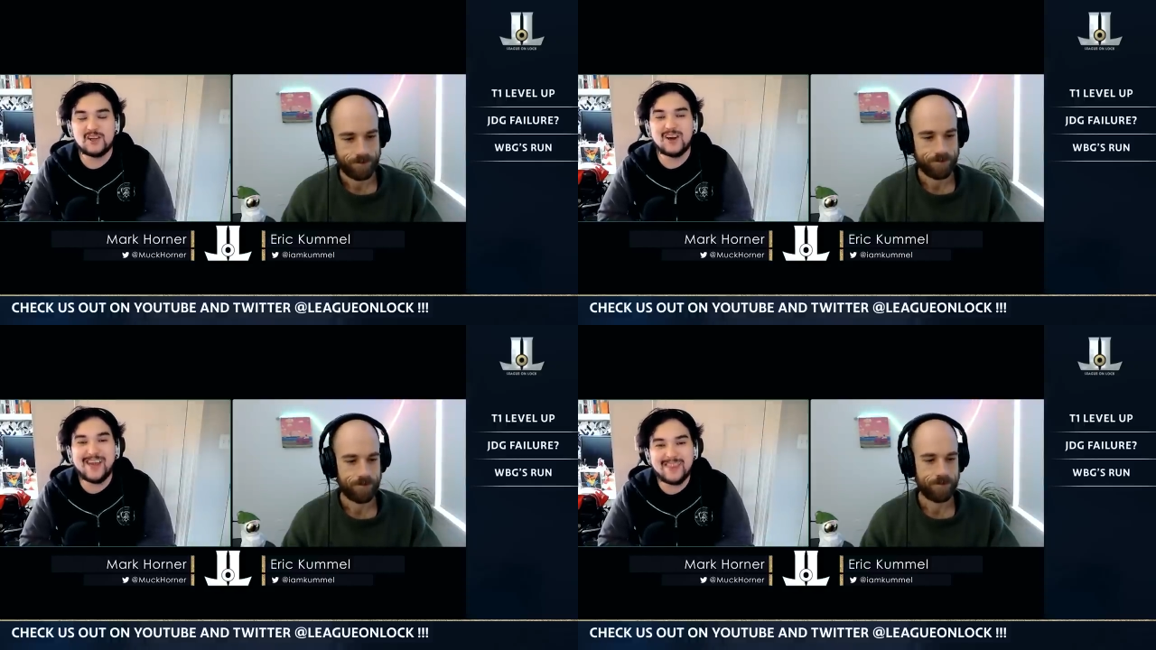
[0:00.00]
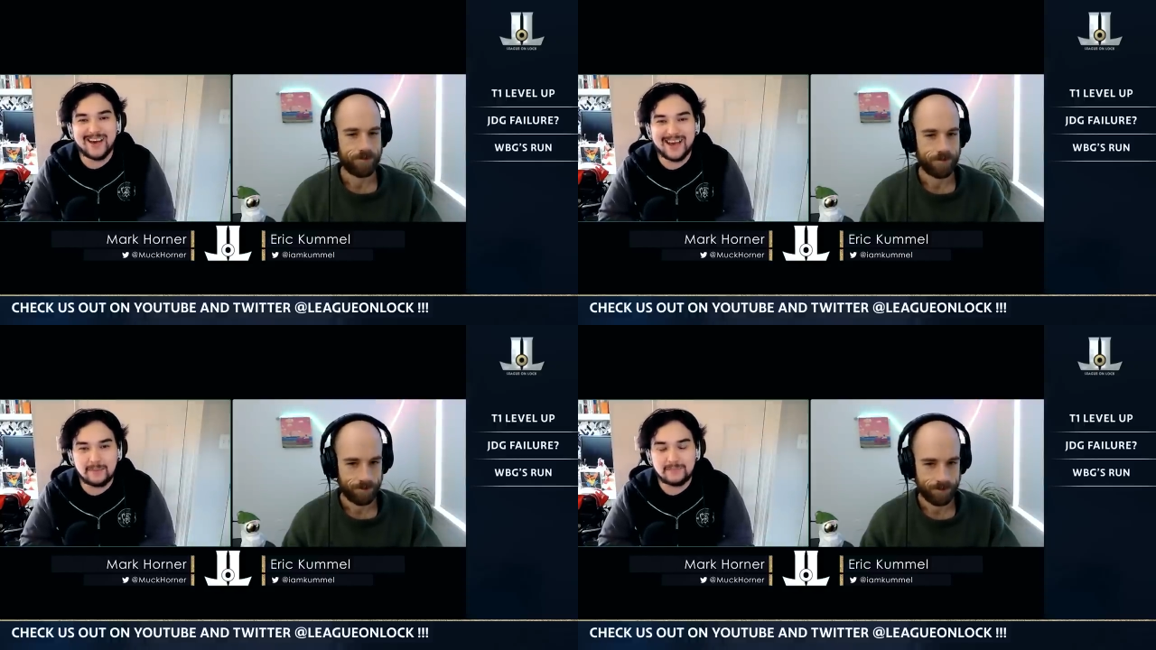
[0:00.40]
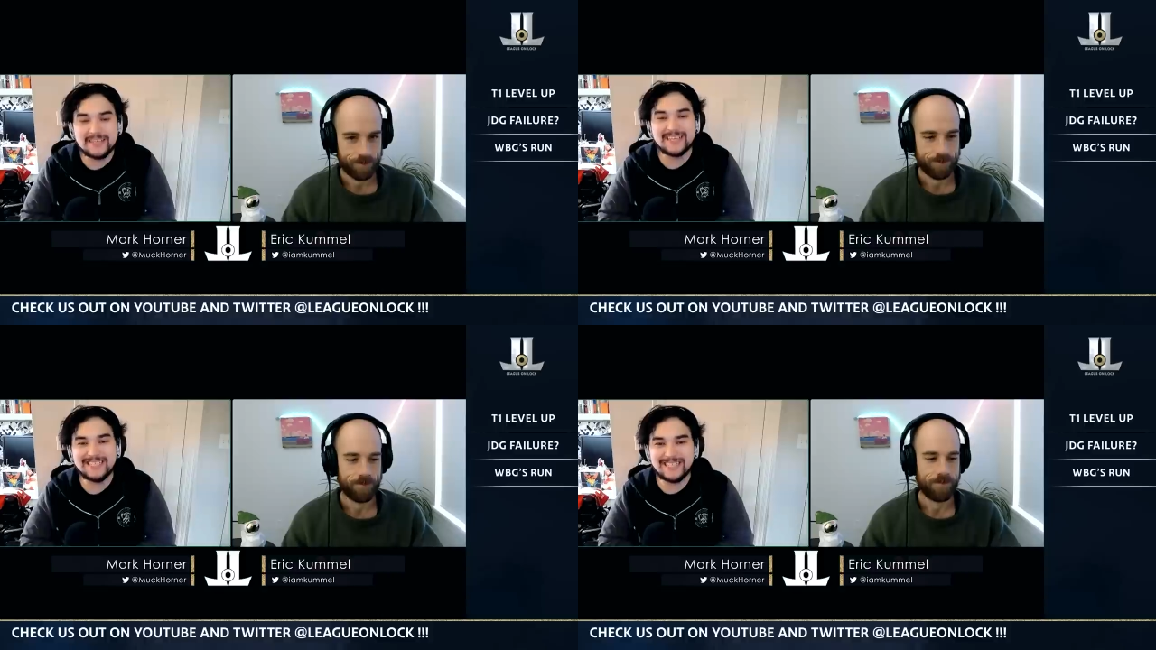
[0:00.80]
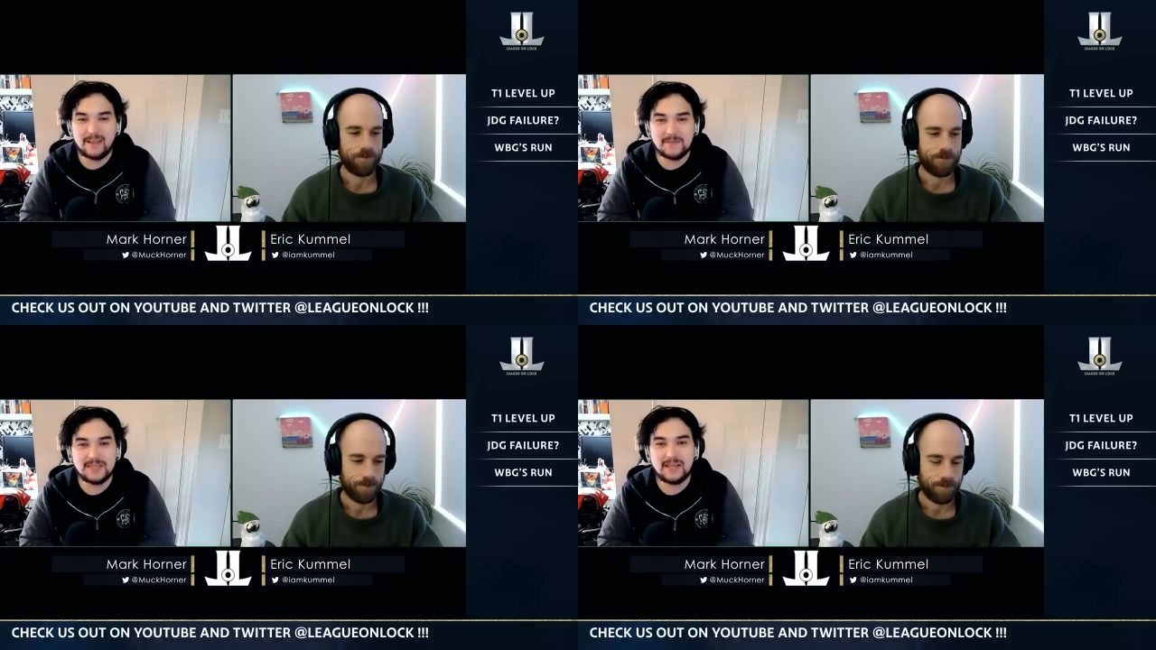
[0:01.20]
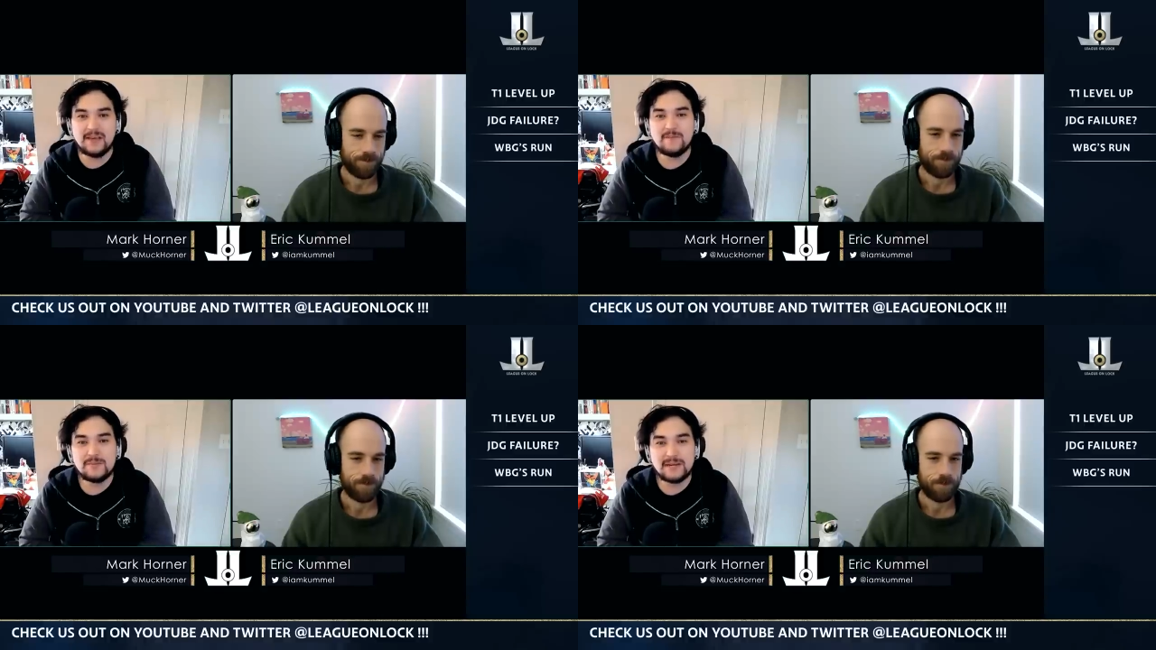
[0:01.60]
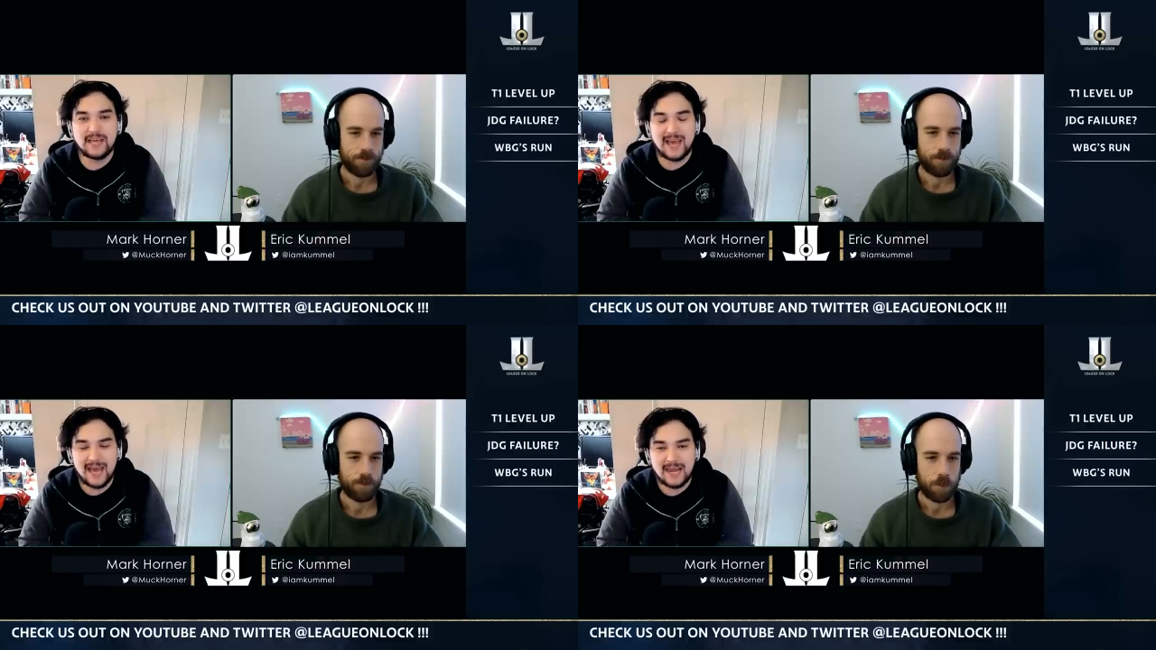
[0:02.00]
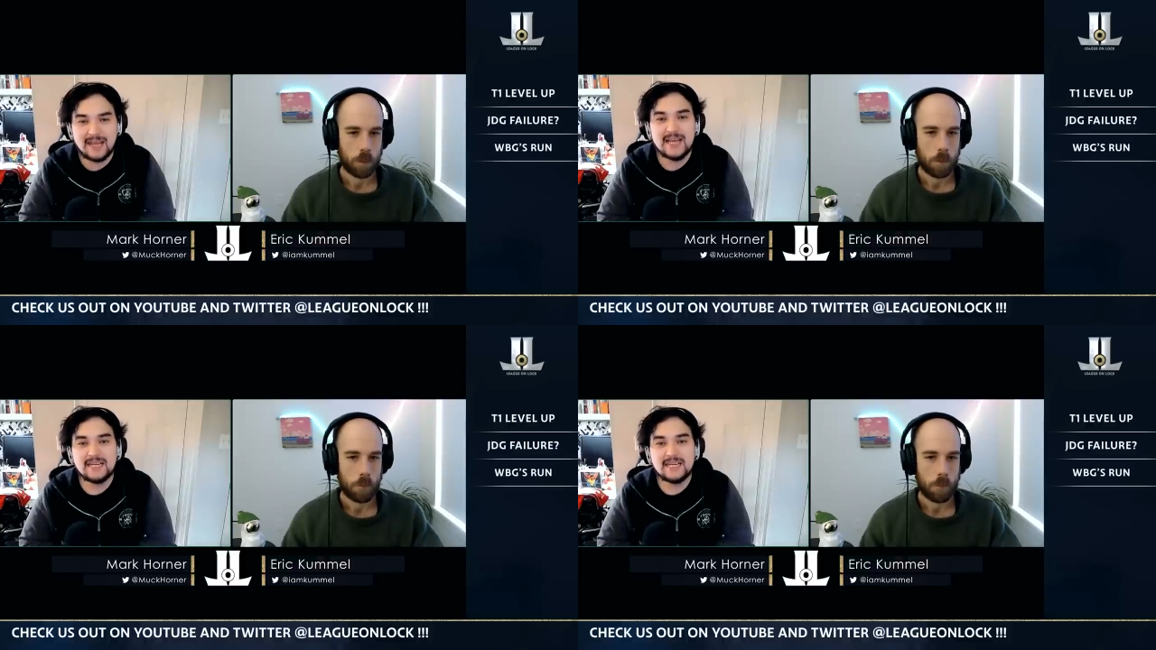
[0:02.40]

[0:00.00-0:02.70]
Speaker 1: on the hype, the excitement that everybody had.